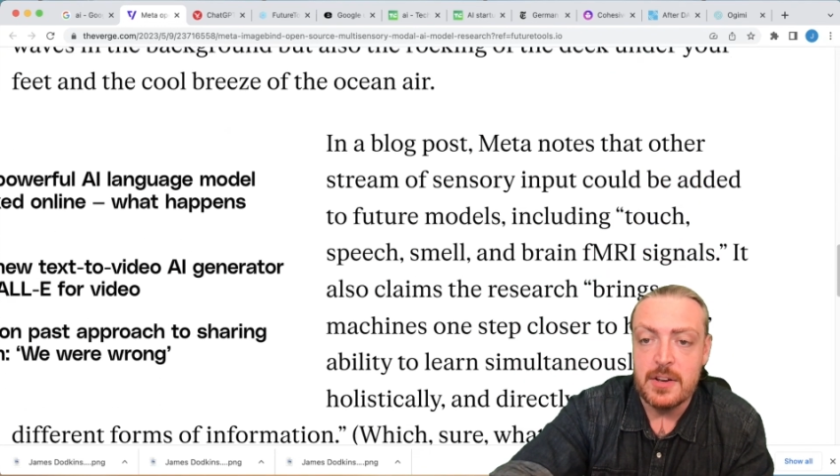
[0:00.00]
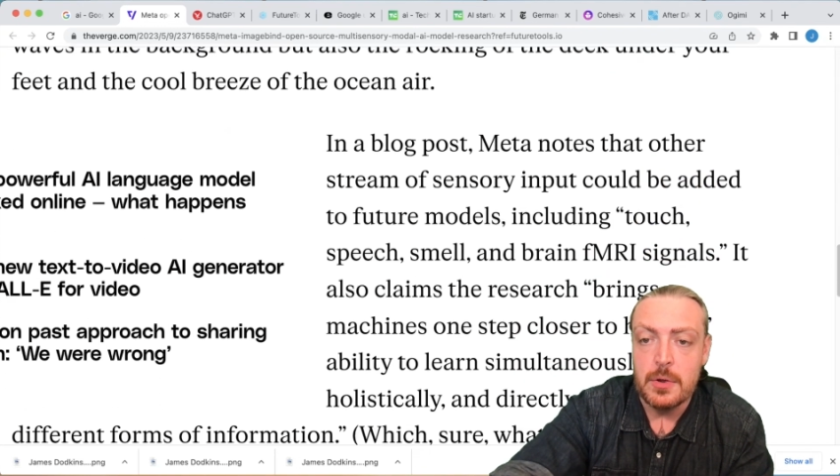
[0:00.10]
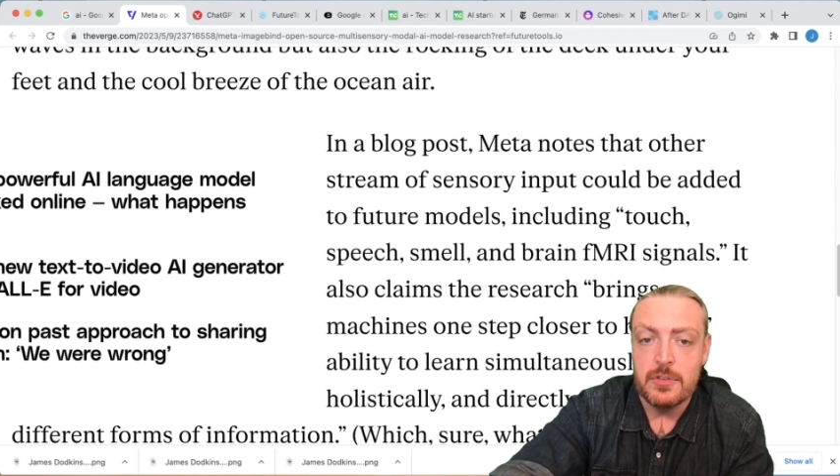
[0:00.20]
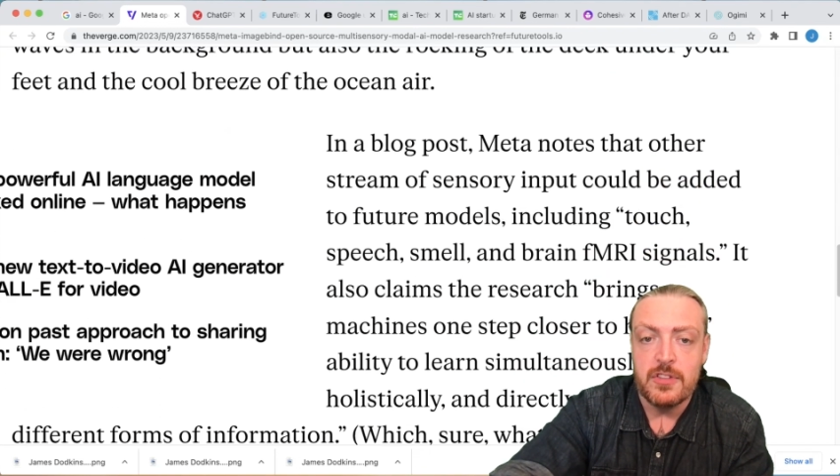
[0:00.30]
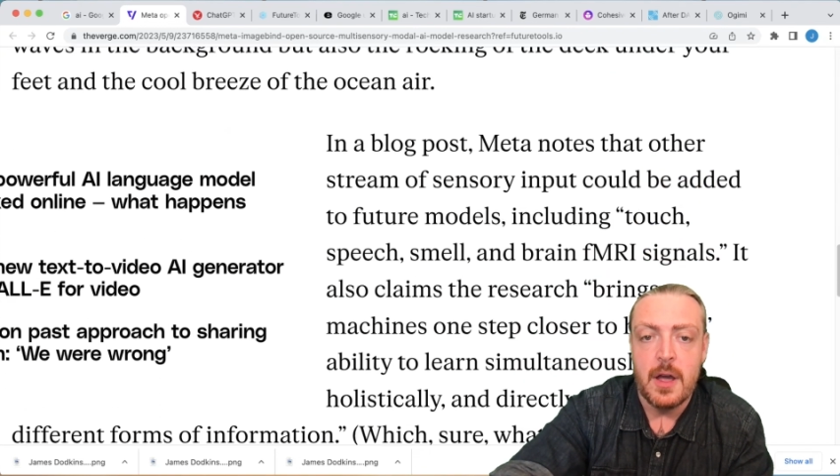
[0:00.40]

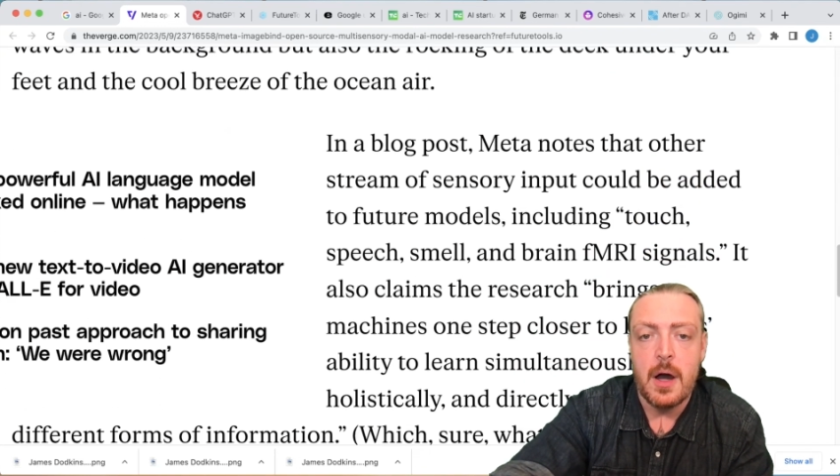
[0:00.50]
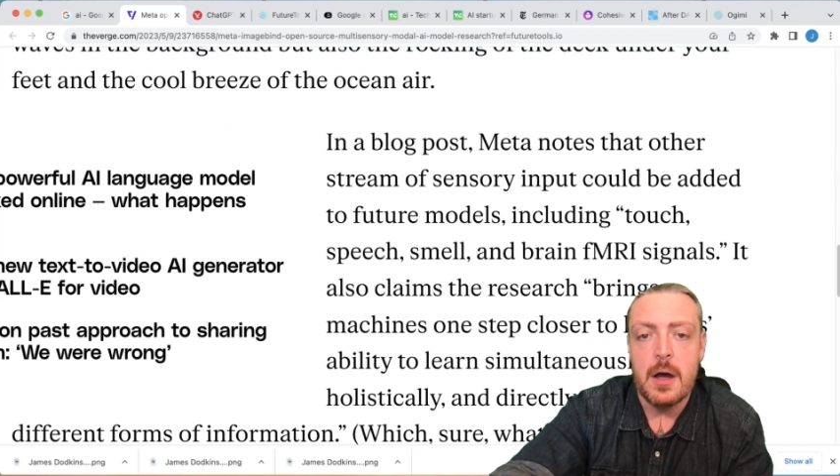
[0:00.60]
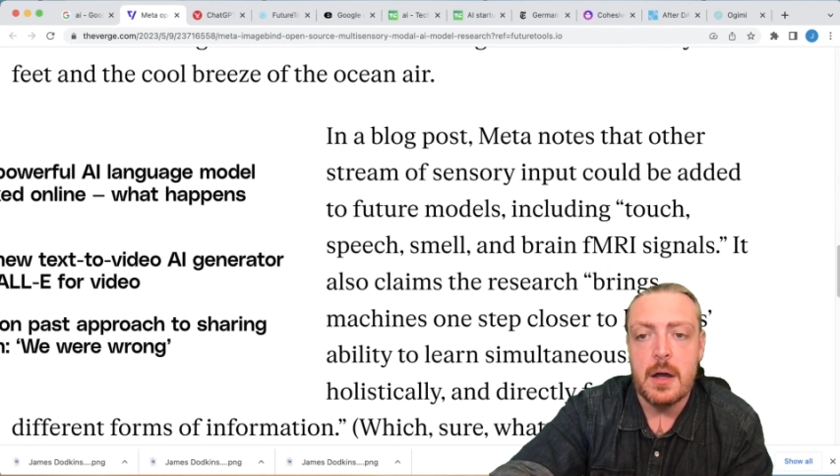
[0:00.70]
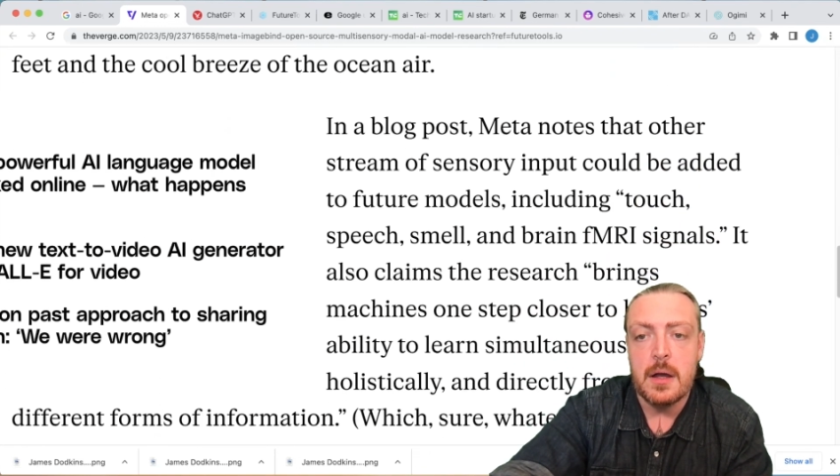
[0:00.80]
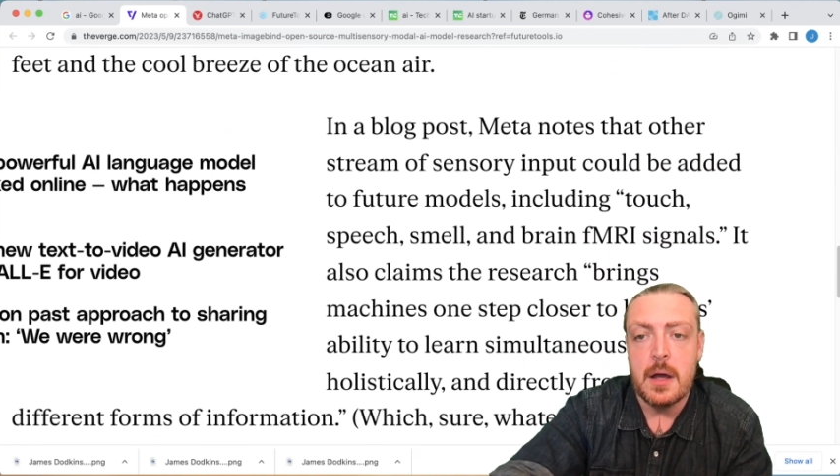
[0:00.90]
notes that
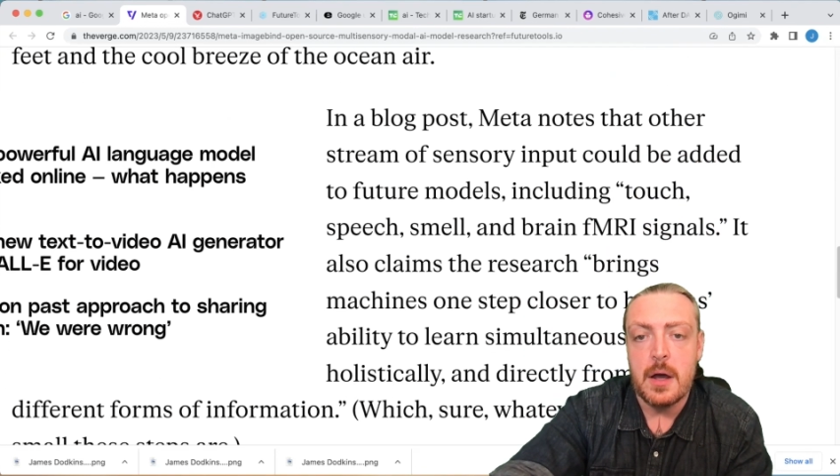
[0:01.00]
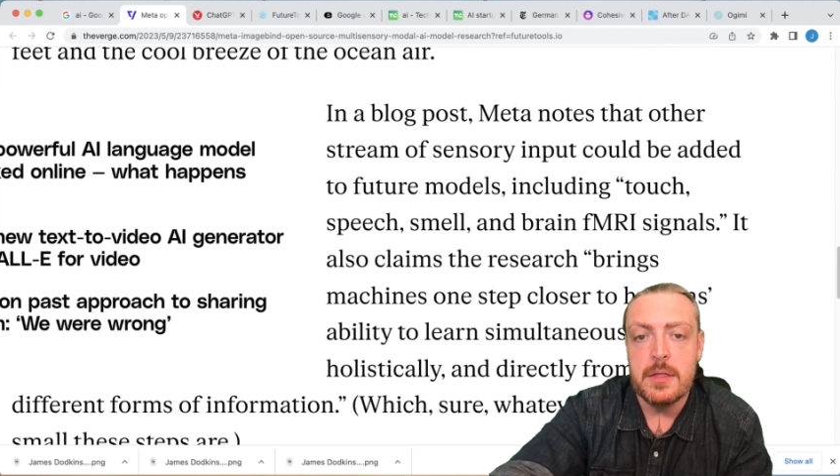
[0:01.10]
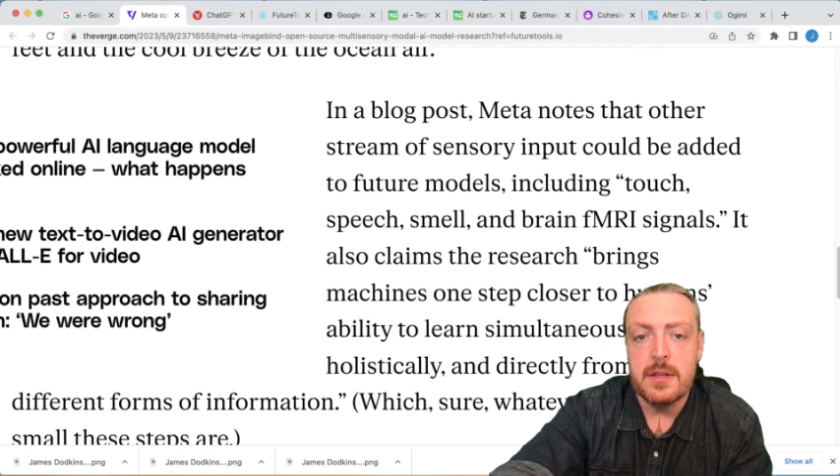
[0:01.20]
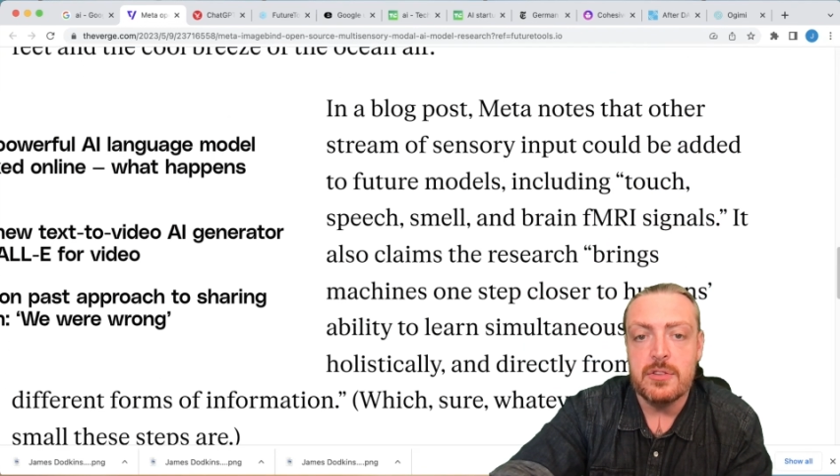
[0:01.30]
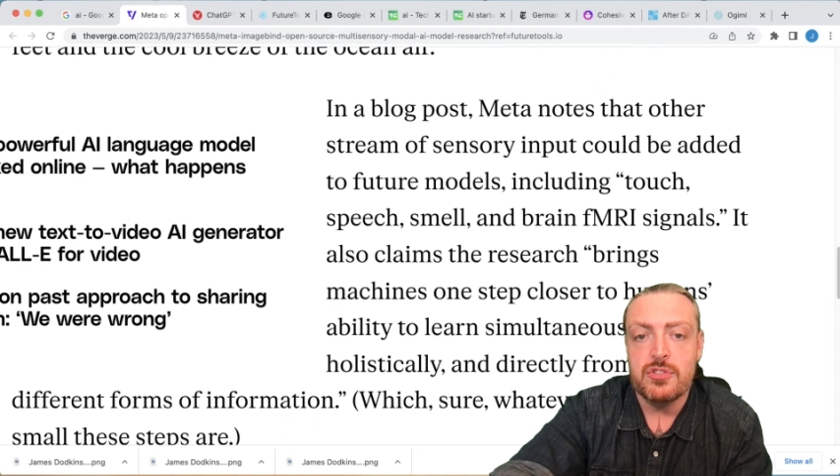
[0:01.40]

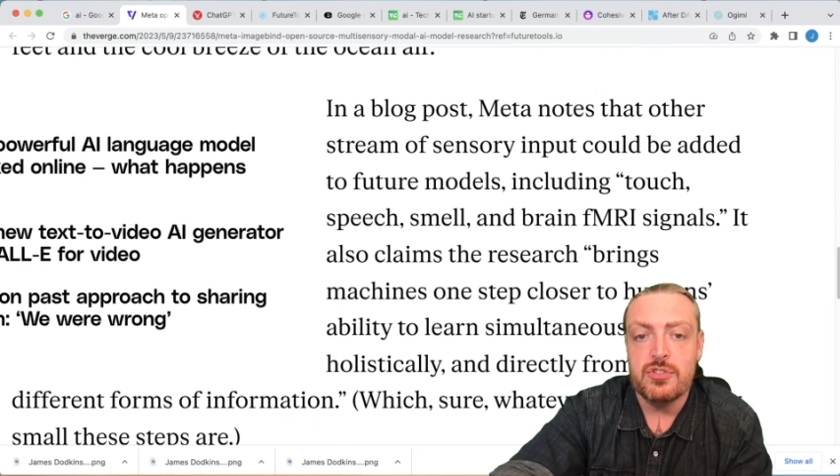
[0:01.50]
other